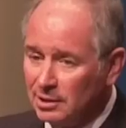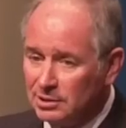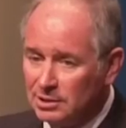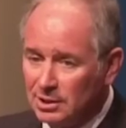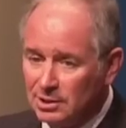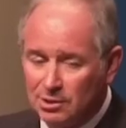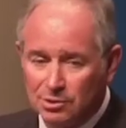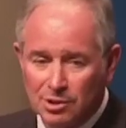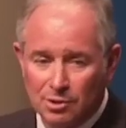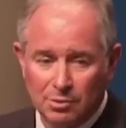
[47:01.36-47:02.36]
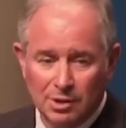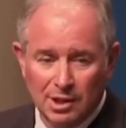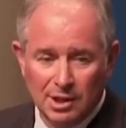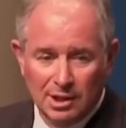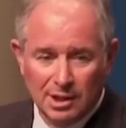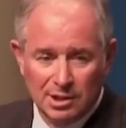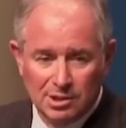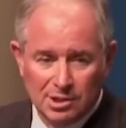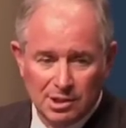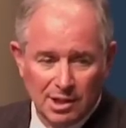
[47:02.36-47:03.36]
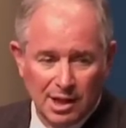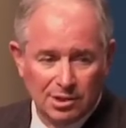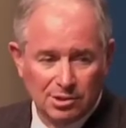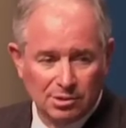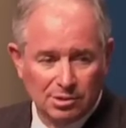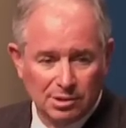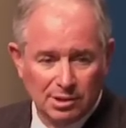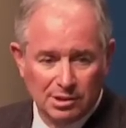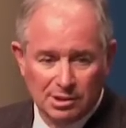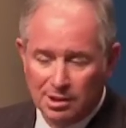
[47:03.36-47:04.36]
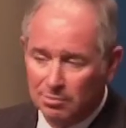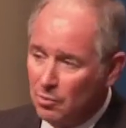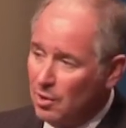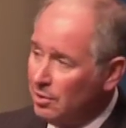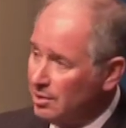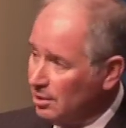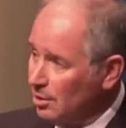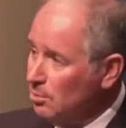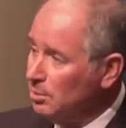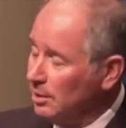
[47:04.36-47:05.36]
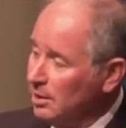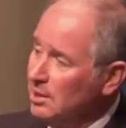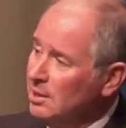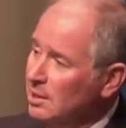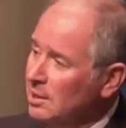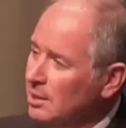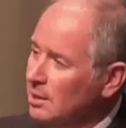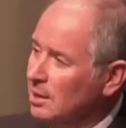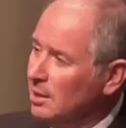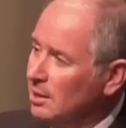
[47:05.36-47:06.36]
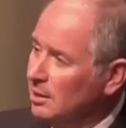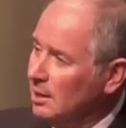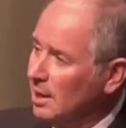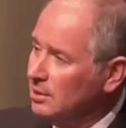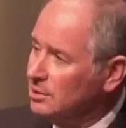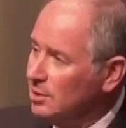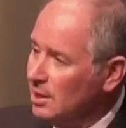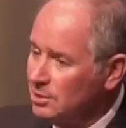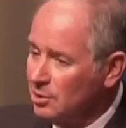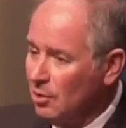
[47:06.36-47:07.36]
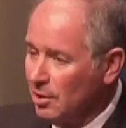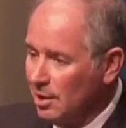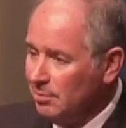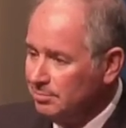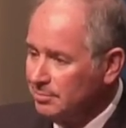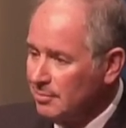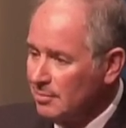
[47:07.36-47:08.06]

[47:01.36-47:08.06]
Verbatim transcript: It, there's no instant answer except wealth globally has, has gone up.